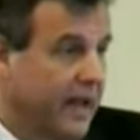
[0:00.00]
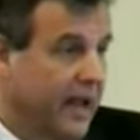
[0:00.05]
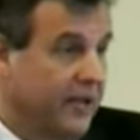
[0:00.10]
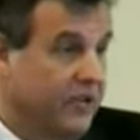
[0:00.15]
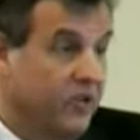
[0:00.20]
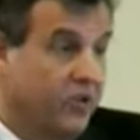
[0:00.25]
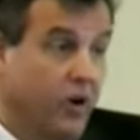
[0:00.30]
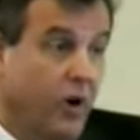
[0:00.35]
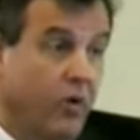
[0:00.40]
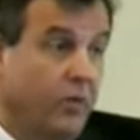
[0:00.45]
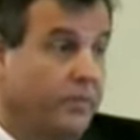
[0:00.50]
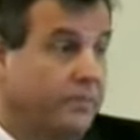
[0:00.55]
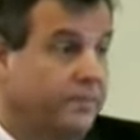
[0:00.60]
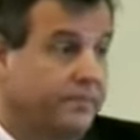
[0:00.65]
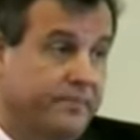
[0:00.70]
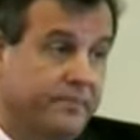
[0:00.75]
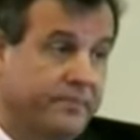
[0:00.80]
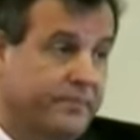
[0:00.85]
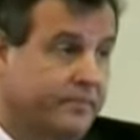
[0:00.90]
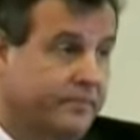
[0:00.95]
And so,
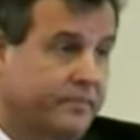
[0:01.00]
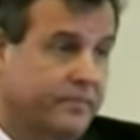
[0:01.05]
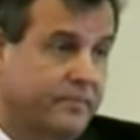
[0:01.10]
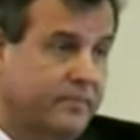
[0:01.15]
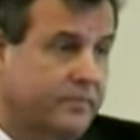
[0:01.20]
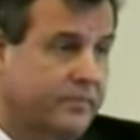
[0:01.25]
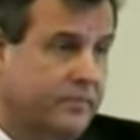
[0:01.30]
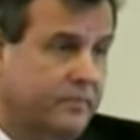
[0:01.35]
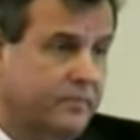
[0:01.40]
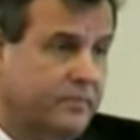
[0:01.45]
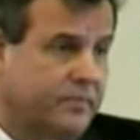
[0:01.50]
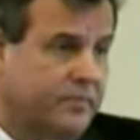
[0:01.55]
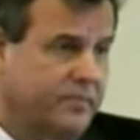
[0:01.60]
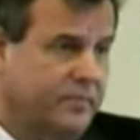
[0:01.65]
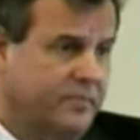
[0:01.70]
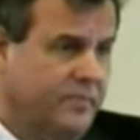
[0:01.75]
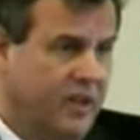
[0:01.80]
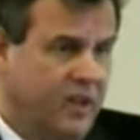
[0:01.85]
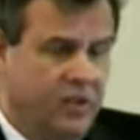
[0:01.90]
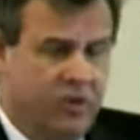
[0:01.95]

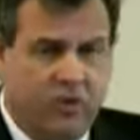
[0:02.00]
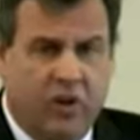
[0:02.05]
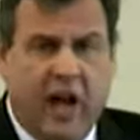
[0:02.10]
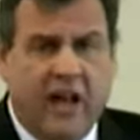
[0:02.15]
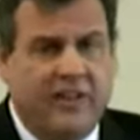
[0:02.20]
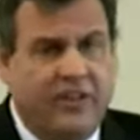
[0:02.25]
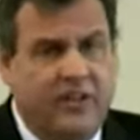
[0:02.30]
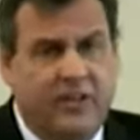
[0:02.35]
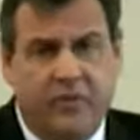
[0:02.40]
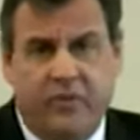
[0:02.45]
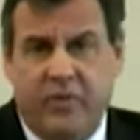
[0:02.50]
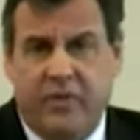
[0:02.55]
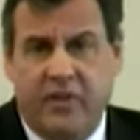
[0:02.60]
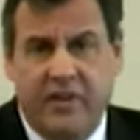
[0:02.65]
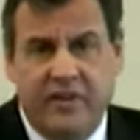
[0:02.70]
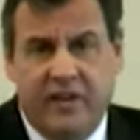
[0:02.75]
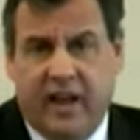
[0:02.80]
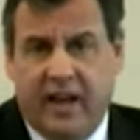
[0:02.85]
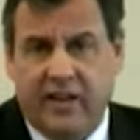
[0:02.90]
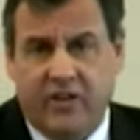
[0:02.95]
there's lots of different
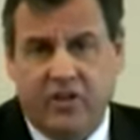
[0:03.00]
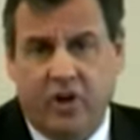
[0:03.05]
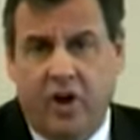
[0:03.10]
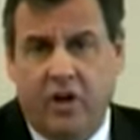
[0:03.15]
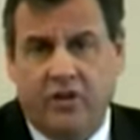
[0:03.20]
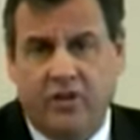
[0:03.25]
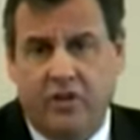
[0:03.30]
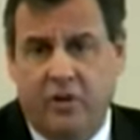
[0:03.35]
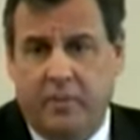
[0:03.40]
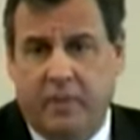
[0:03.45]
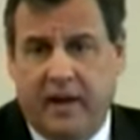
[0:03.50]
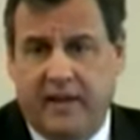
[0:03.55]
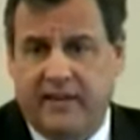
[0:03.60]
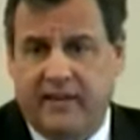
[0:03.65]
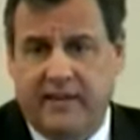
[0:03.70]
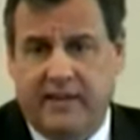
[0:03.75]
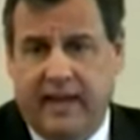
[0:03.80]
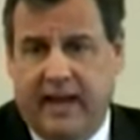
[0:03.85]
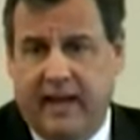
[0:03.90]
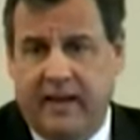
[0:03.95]
things I could talk to you about
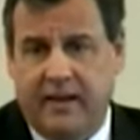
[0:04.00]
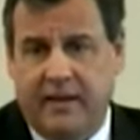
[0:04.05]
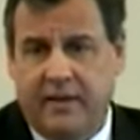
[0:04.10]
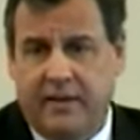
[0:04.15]
today.